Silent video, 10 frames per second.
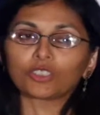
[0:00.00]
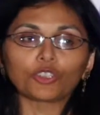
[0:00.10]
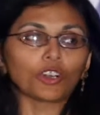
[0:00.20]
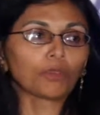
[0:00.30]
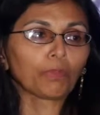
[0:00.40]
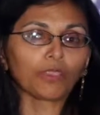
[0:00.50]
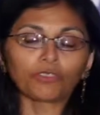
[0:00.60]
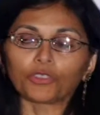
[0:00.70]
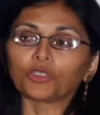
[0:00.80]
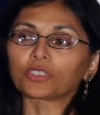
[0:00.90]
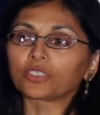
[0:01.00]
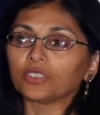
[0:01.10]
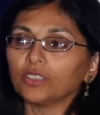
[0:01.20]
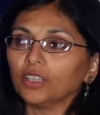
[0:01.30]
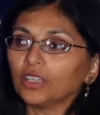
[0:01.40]
start by first
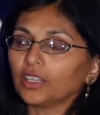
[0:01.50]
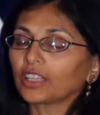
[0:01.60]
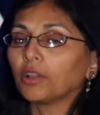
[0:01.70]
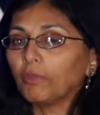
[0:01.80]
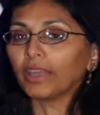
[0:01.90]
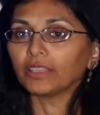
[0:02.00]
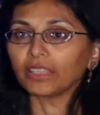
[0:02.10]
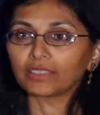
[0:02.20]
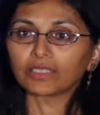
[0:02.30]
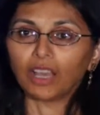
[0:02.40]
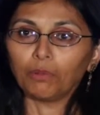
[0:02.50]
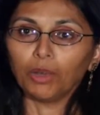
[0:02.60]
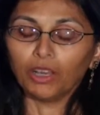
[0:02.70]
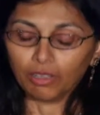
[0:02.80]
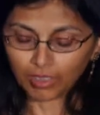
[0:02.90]
commending
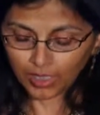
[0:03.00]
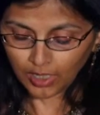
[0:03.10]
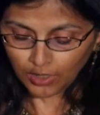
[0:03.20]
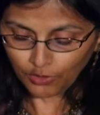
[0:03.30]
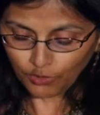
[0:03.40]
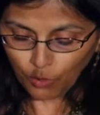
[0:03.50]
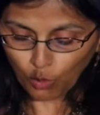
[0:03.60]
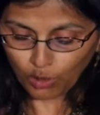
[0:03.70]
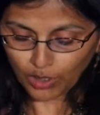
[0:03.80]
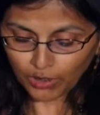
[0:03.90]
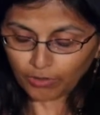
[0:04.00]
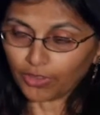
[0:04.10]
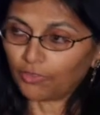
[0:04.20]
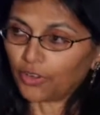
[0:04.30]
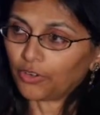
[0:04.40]
Saba for
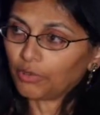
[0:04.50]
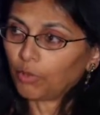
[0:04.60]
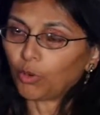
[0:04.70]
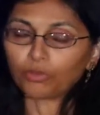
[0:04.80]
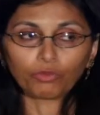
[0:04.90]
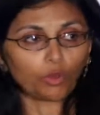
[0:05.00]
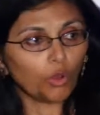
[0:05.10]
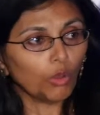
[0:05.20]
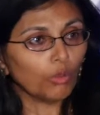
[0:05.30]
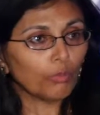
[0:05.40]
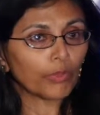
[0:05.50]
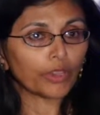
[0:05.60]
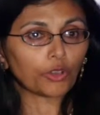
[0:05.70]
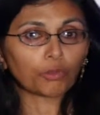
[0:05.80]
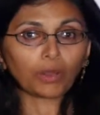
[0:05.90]
the very important role that
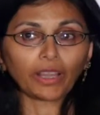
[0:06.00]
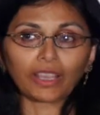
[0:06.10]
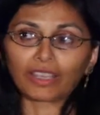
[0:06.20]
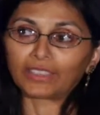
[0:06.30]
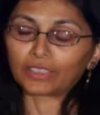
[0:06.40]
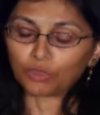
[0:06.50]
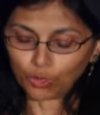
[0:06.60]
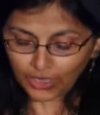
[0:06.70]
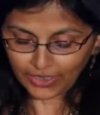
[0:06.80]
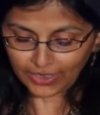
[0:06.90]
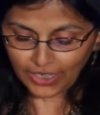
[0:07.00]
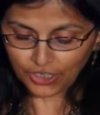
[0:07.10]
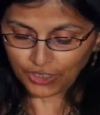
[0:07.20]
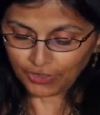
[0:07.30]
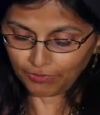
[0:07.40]
you're playing as an
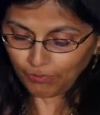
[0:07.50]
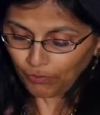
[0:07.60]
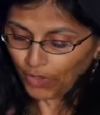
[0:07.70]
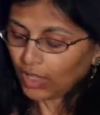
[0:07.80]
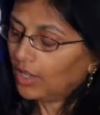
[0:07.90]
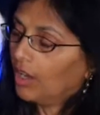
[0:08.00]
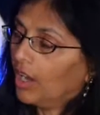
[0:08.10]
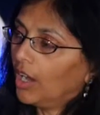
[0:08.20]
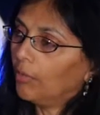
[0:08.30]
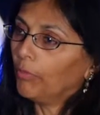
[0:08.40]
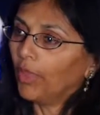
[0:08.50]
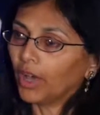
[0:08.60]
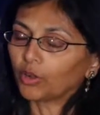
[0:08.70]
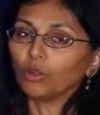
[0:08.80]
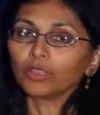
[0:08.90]
organization,
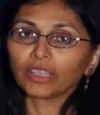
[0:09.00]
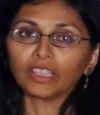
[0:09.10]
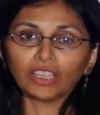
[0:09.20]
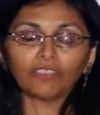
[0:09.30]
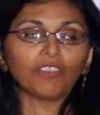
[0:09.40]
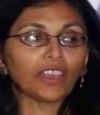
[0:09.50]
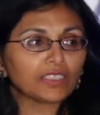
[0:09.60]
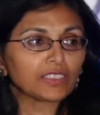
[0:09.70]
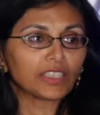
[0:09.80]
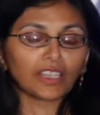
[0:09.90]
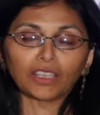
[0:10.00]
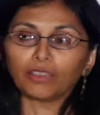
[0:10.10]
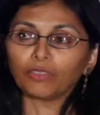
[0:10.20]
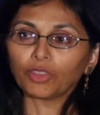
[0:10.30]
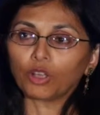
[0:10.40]
not only in
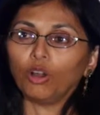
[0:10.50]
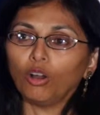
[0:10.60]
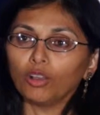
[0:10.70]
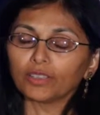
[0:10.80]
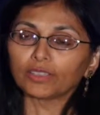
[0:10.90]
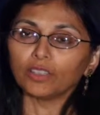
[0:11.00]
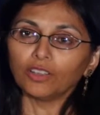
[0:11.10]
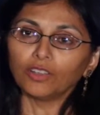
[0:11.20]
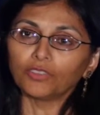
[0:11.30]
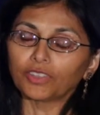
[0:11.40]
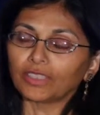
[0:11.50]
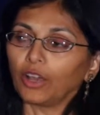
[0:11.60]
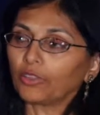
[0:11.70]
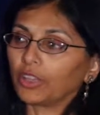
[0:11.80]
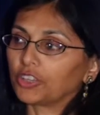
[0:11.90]
advancing the cause of the
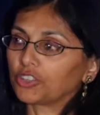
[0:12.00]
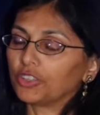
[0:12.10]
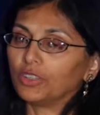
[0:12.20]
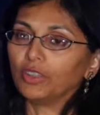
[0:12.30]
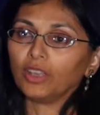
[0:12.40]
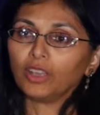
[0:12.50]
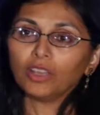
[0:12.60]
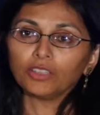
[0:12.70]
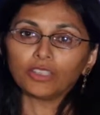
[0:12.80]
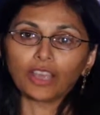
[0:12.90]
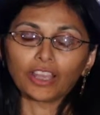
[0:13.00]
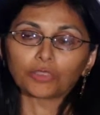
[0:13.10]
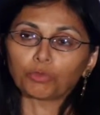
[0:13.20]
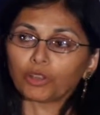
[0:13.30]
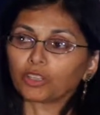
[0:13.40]
South Asian
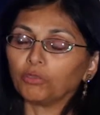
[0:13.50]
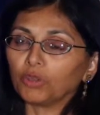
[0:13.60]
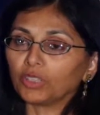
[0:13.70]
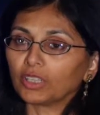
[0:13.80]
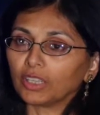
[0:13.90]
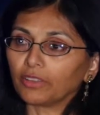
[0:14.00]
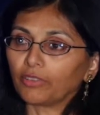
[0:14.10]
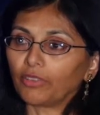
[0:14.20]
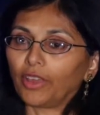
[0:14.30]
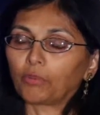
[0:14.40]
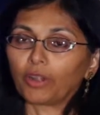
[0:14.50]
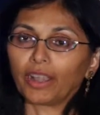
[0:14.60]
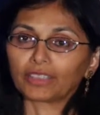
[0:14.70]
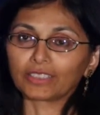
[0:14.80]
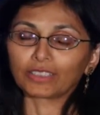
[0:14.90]
diaspora community that
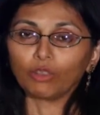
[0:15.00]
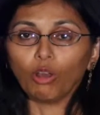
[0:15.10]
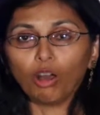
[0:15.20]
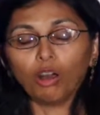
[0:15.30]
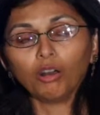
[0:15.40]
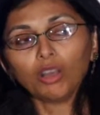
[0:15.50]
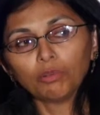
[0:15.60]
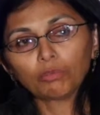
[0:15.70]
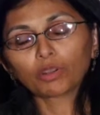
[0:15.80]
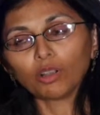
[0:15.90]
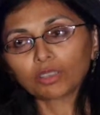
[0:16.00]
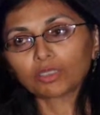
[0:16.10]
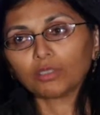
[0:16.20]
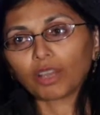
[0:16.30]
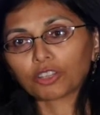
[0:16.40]
practice law, but
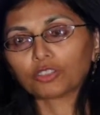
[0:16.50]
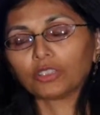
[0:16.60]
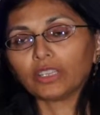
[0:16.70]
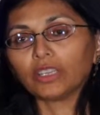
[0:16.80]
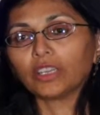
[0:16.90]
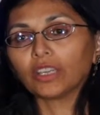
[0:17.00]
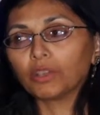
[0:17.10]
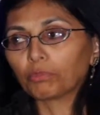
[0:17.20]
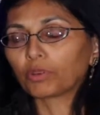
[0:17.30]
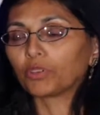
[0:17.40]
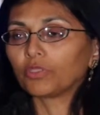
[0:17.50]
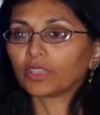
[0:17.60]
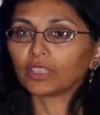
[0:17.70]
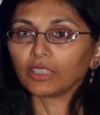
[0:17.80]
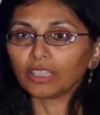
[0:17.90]
also actually improving
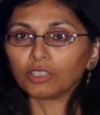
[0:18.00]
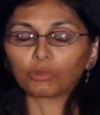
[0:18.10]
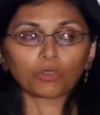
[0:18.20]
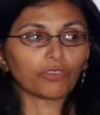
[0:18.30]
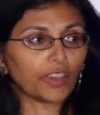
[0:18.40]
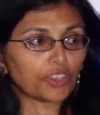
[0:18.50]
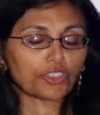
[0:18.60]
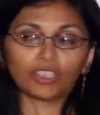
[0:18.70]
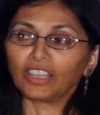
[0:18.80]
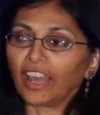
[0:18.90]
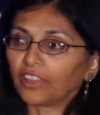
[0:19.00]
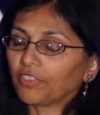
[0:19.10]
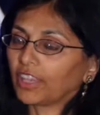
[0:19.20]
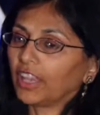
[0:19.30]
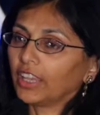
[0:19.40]
the legal profession and
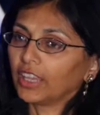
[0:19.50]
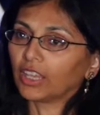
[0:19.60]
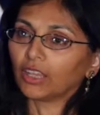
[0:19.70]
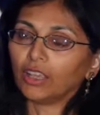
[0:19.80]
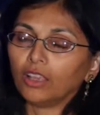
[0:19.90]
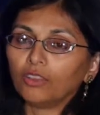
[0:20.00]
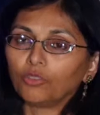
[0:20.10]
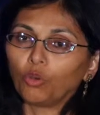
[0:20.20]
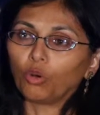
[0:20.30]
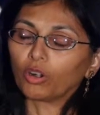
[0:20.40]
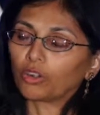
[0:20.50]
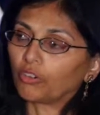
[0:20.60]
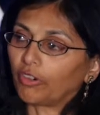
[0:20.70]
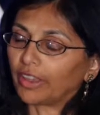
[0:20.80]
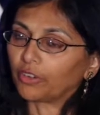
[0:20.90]
advocating for
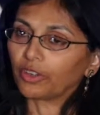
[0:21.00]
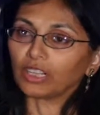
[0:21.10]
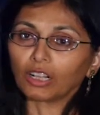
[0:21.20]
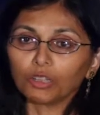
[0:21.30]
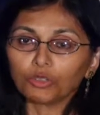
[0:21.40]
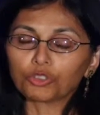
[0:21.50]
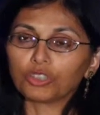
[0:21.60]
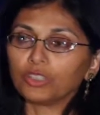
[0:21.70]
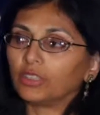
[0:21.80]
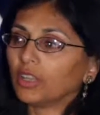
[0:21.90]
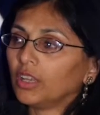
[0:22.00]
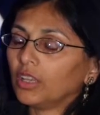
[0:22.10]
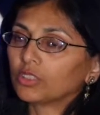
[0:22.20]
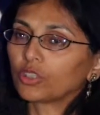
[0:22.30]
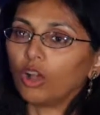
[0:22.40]
greater inclusion,
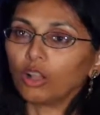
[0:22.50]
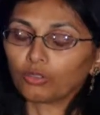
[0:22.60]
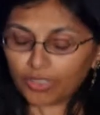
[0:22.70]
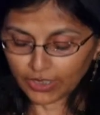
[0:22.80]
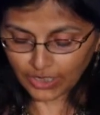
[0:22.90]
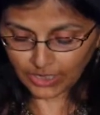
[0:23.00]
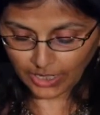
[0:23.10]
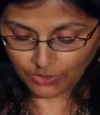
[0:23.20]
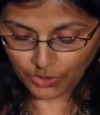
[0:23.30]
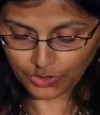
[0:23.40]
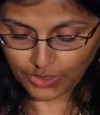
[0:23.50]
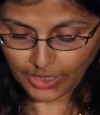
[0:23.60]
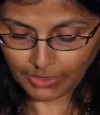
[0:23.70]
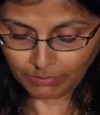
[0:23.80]
tolerance, and diversity.